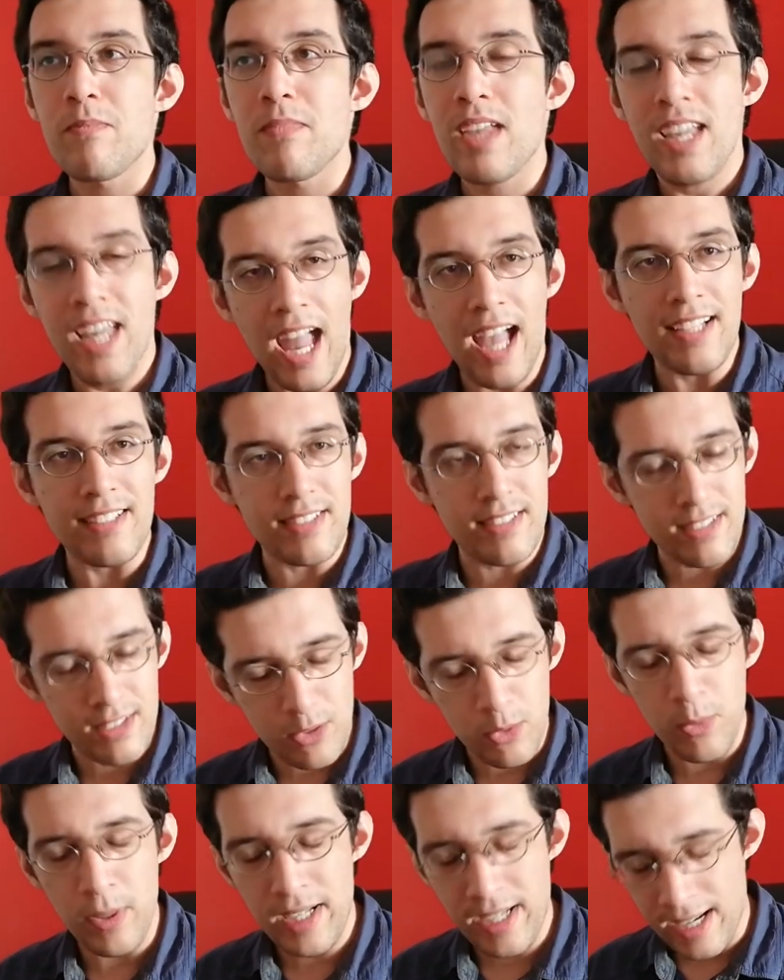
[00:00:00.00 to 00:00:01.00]
Yes,
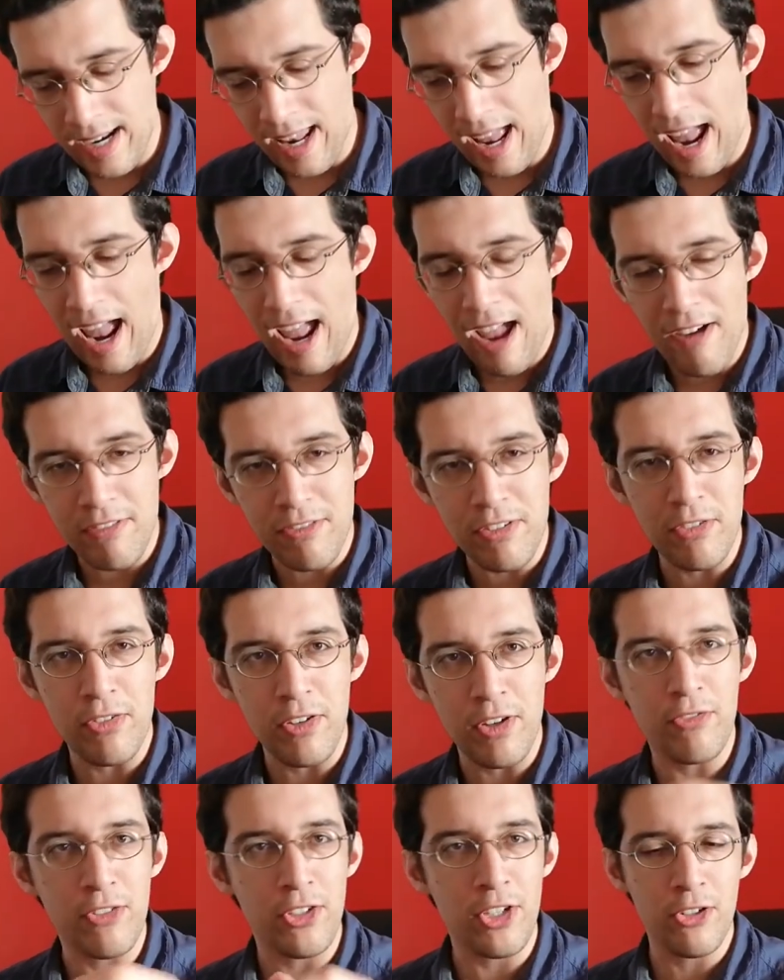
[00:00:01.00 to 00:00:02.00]
we can have a
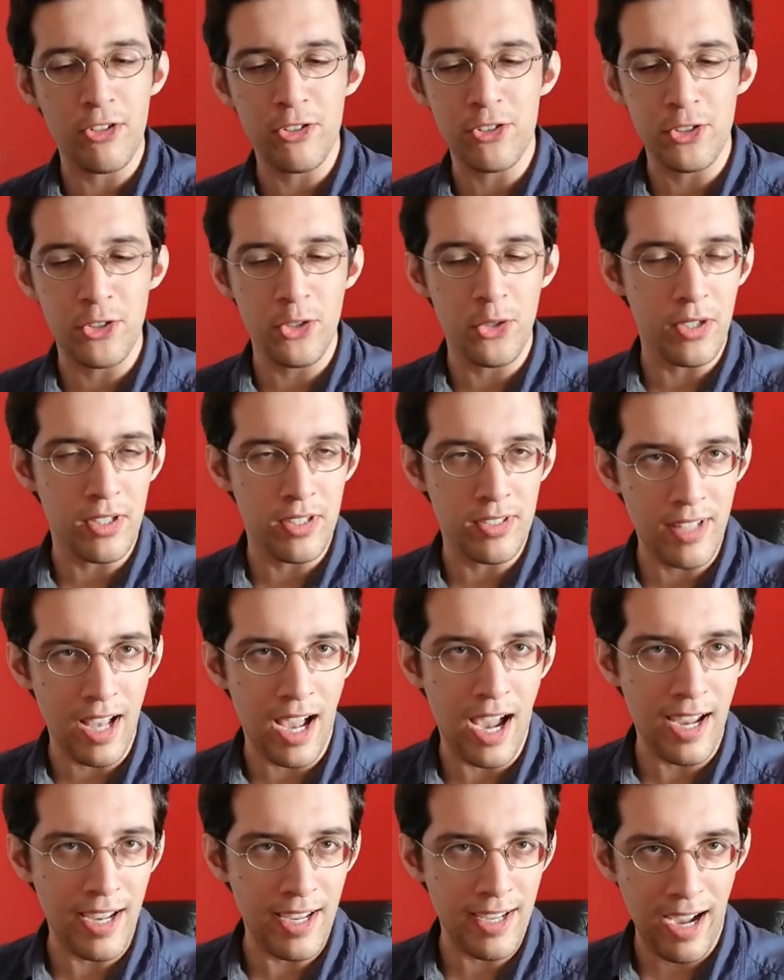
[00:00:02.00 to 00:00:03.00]
50 year student.
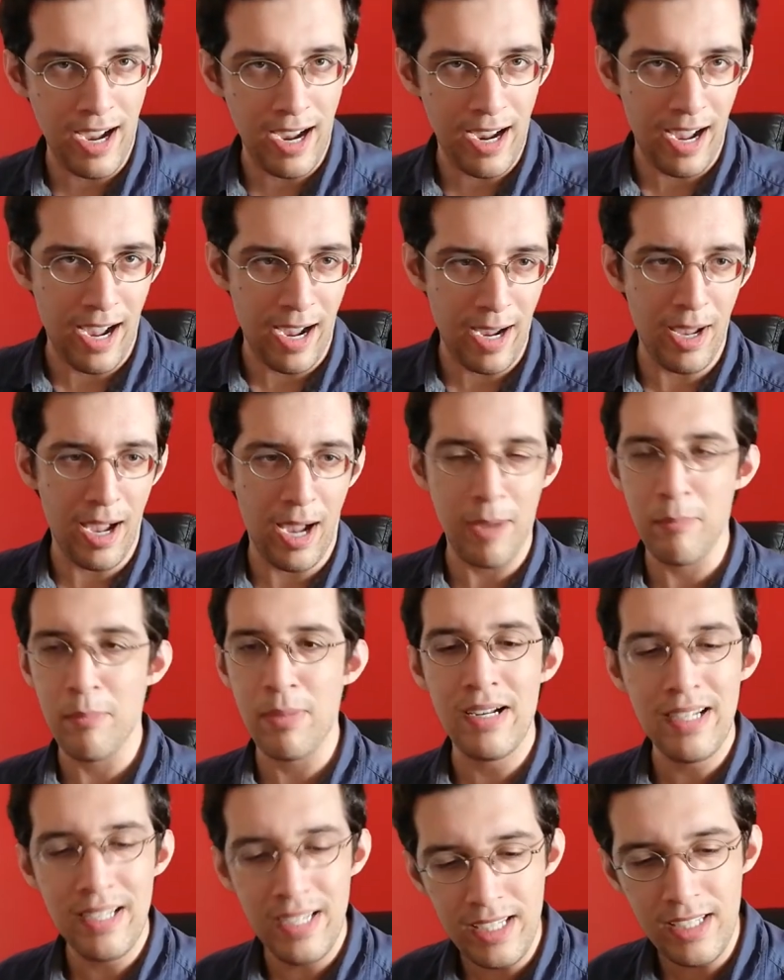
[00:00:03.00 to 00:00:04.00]
I, I, I
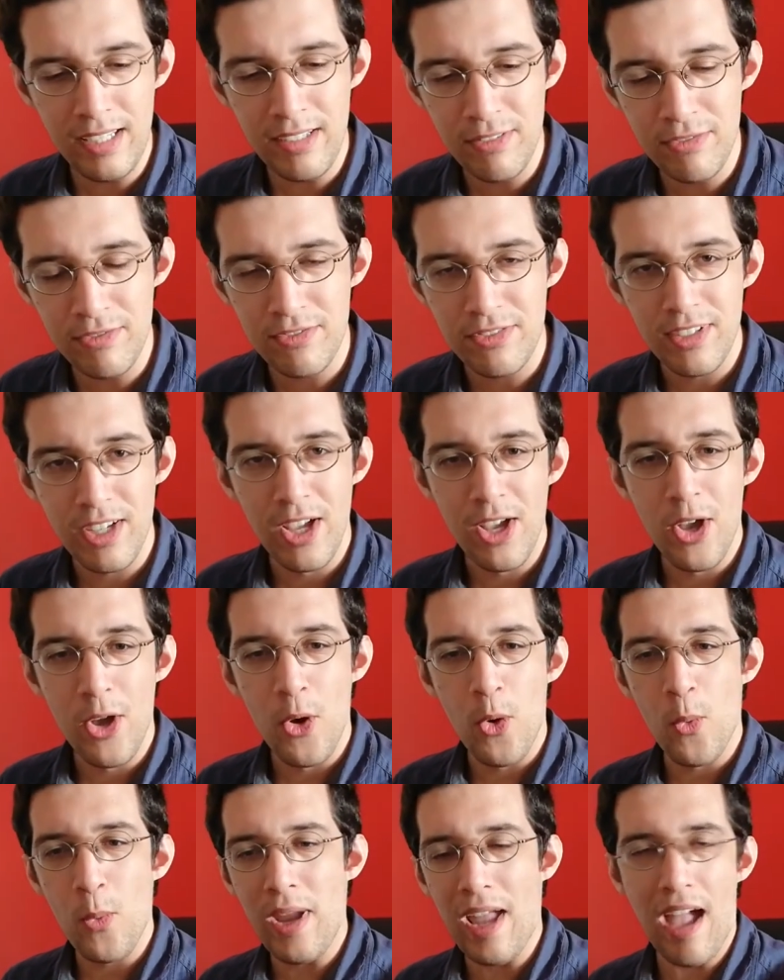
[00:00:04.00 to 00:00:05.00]
believe
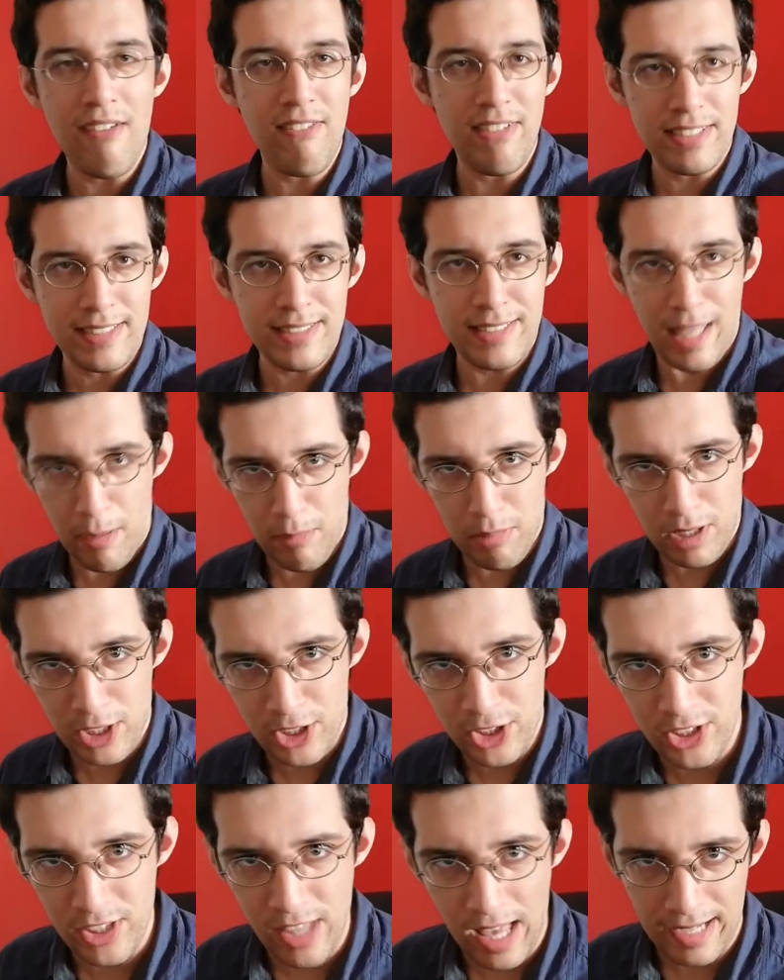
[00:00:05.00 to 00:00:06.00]
we have
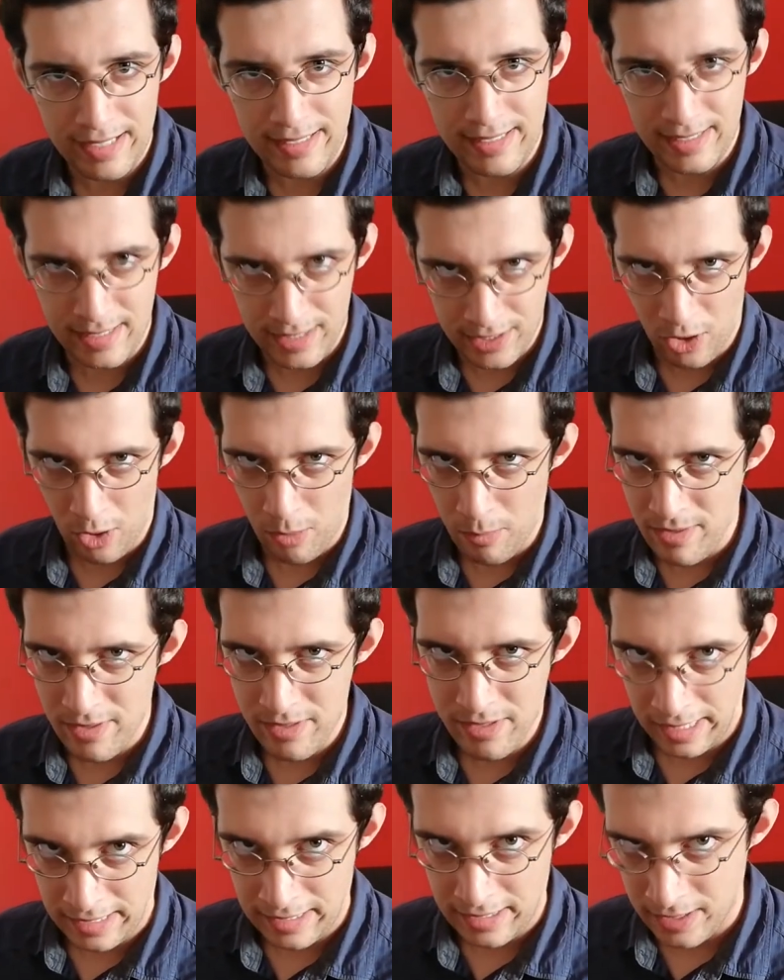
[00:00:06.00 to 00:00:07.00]
established that in the comment
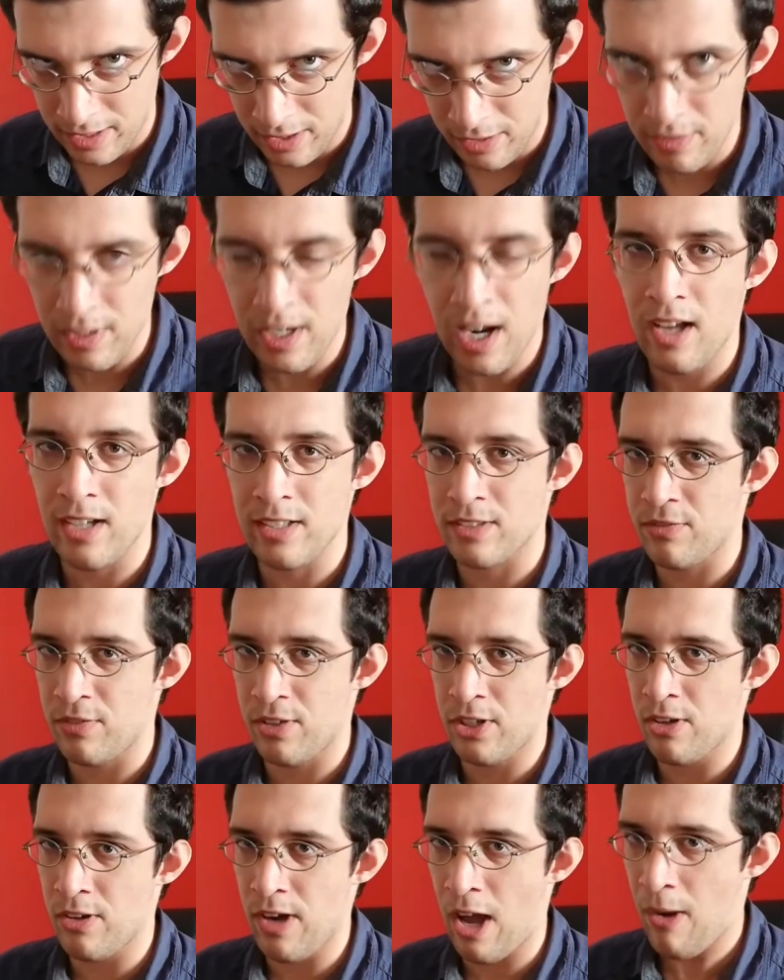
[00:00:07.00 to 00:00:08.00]
section of the last
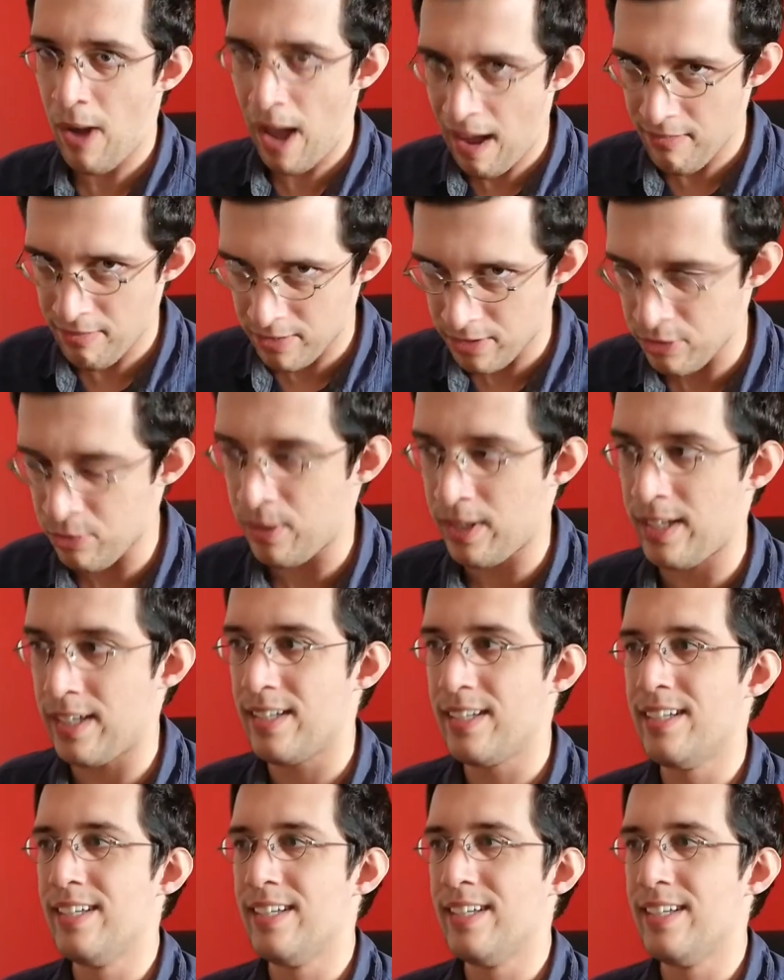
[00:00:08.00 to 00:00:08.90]
video now, haven't we?